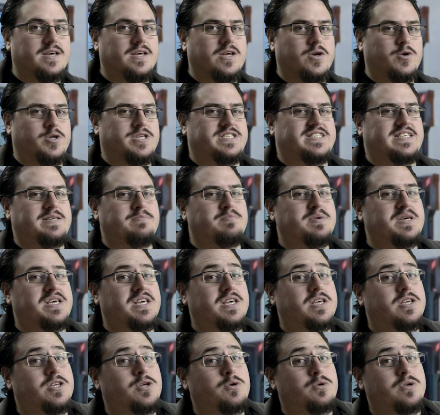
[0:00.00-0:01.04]
UTC
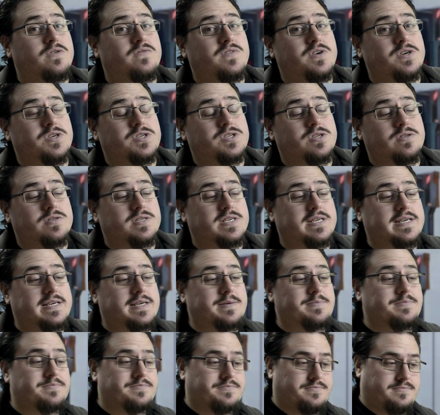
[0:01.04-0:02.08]
being Universal
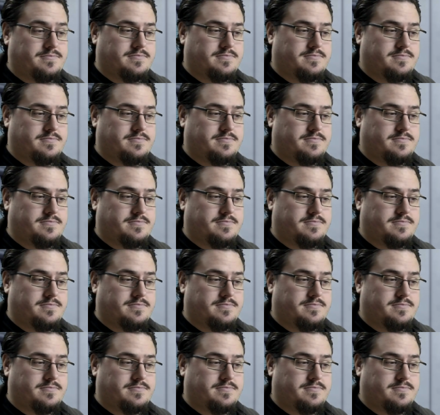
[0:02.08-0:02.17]
Time.